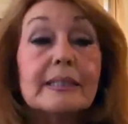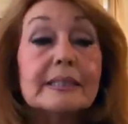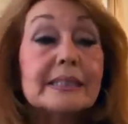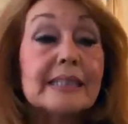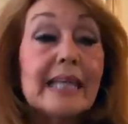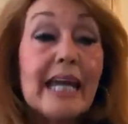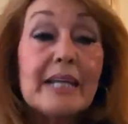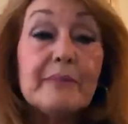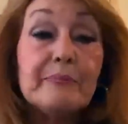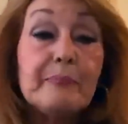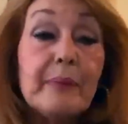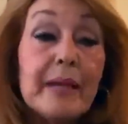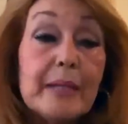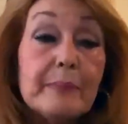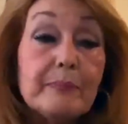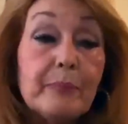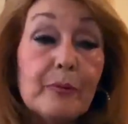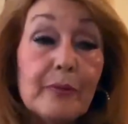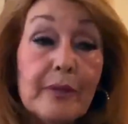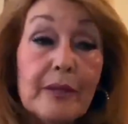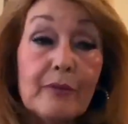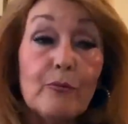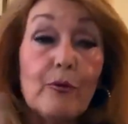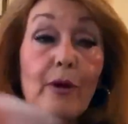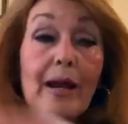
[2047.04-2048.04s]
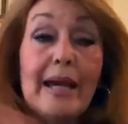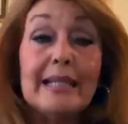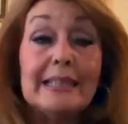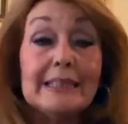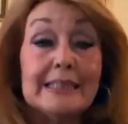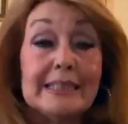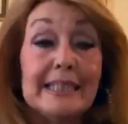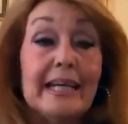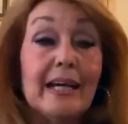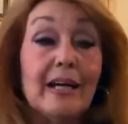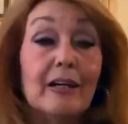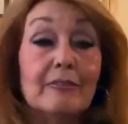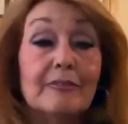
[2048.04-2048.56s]
same people that
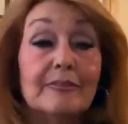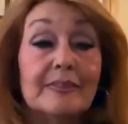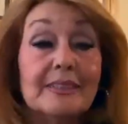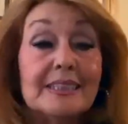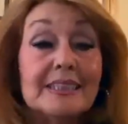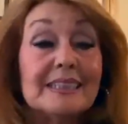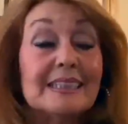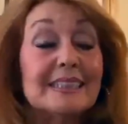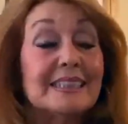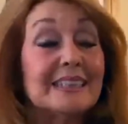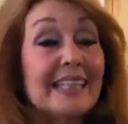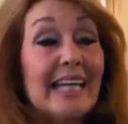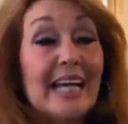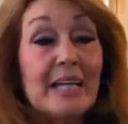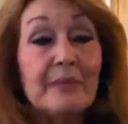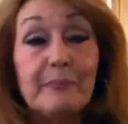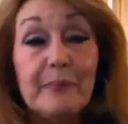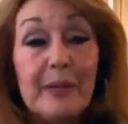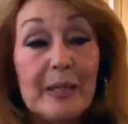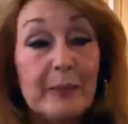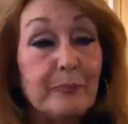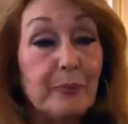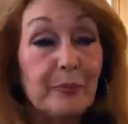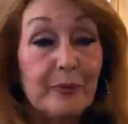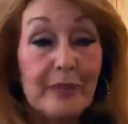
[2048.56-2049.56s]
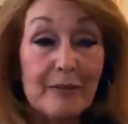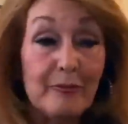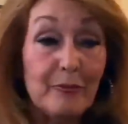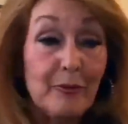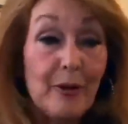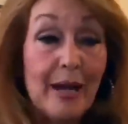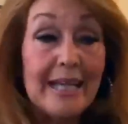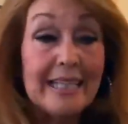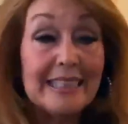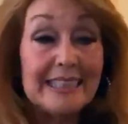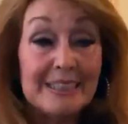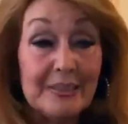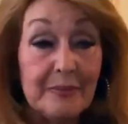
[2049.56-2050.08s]
raised Elvis, the same people that
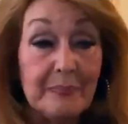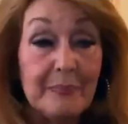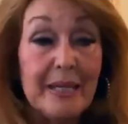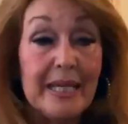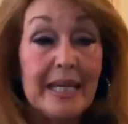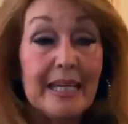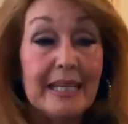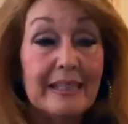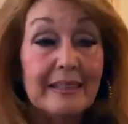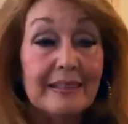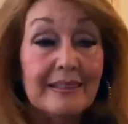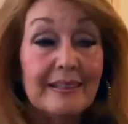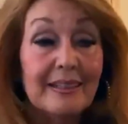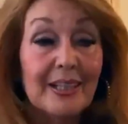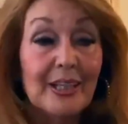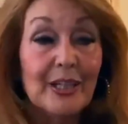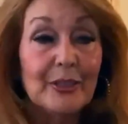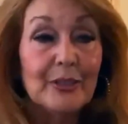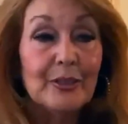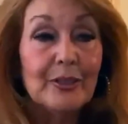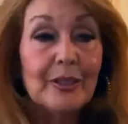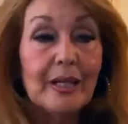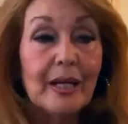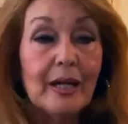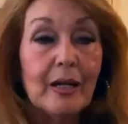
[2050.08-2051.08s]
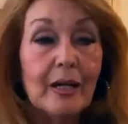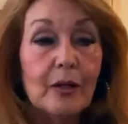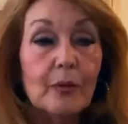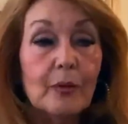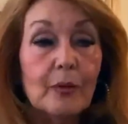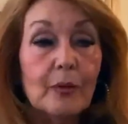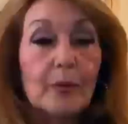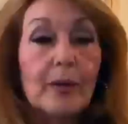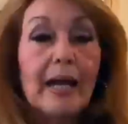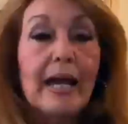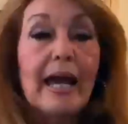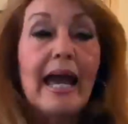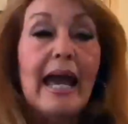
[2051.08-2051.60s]
raised me, you
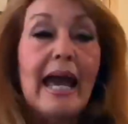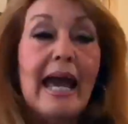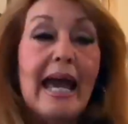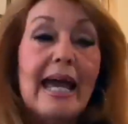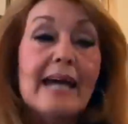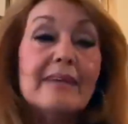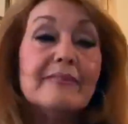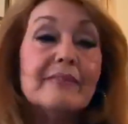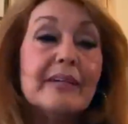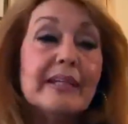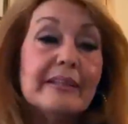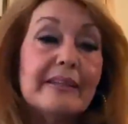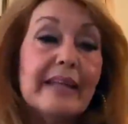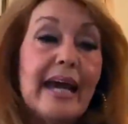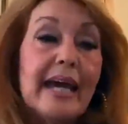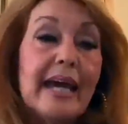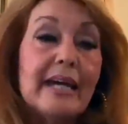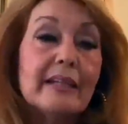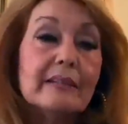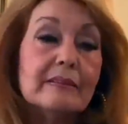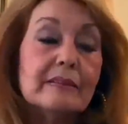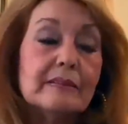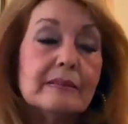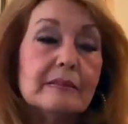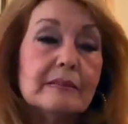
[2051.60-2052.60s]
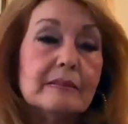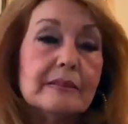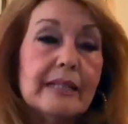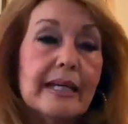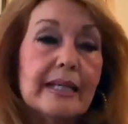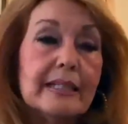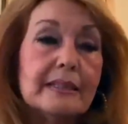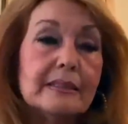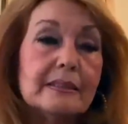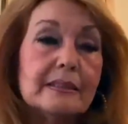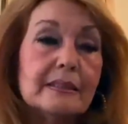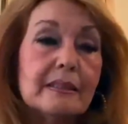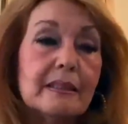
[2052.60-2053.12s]
know, having that
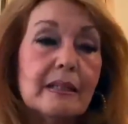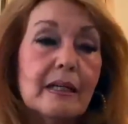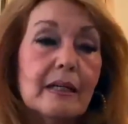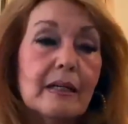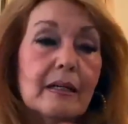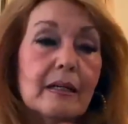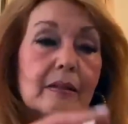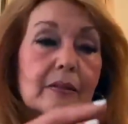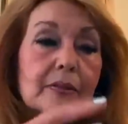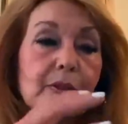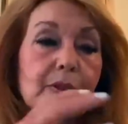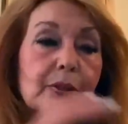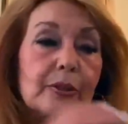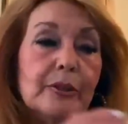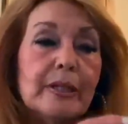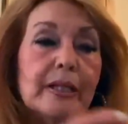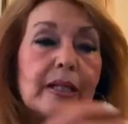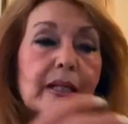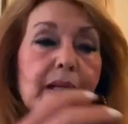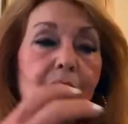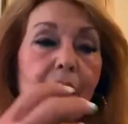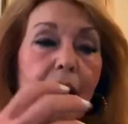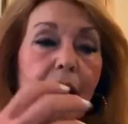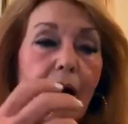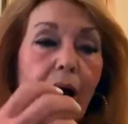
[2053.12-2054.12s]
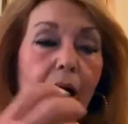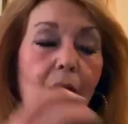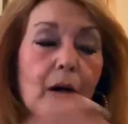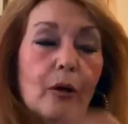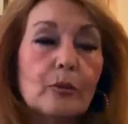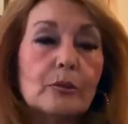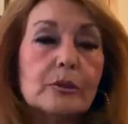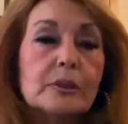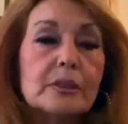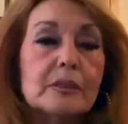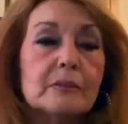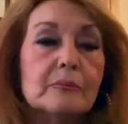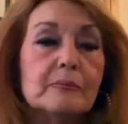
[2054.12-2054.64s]
good,
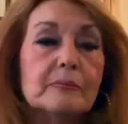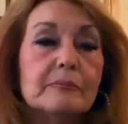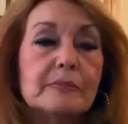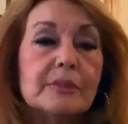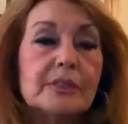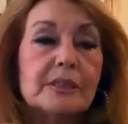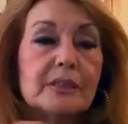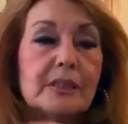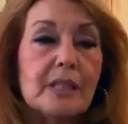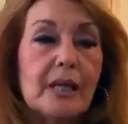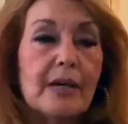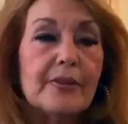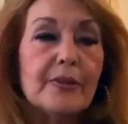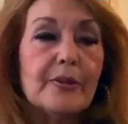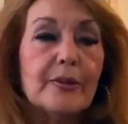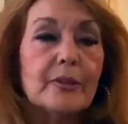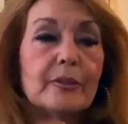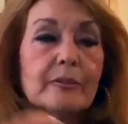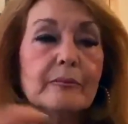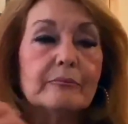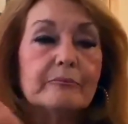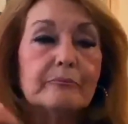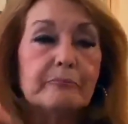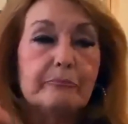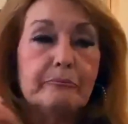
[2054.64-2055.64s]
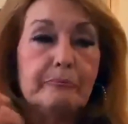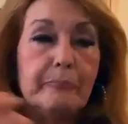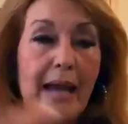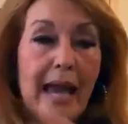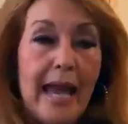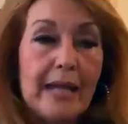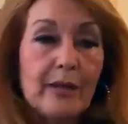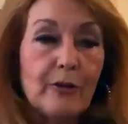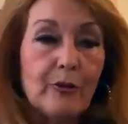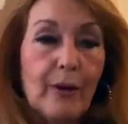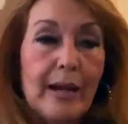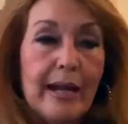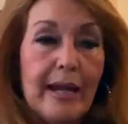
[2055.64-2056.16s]
wholesome Southern
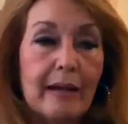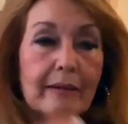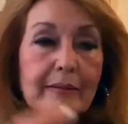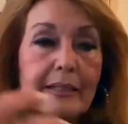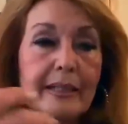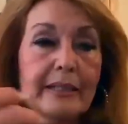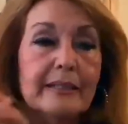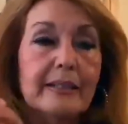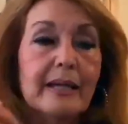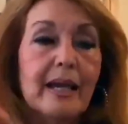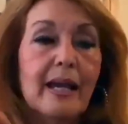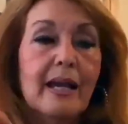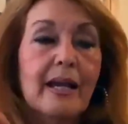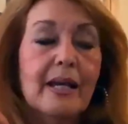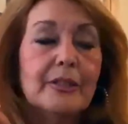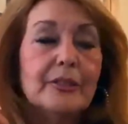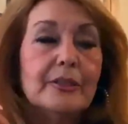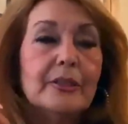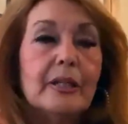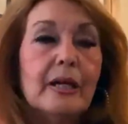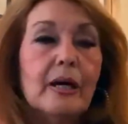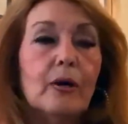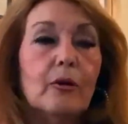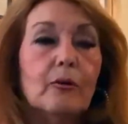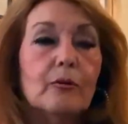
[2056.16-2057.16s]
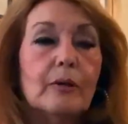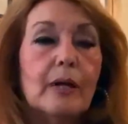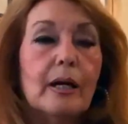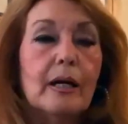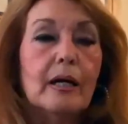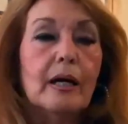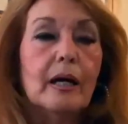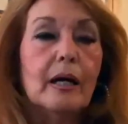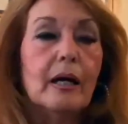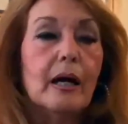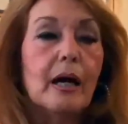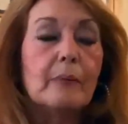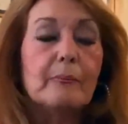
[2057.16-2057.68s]
background and, you know,
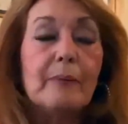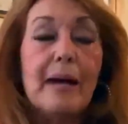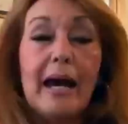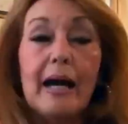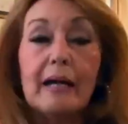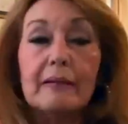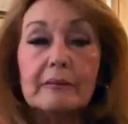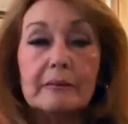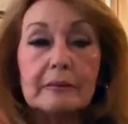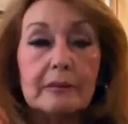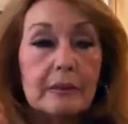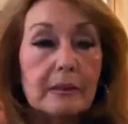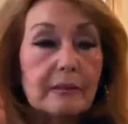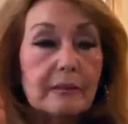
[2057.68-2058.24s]
about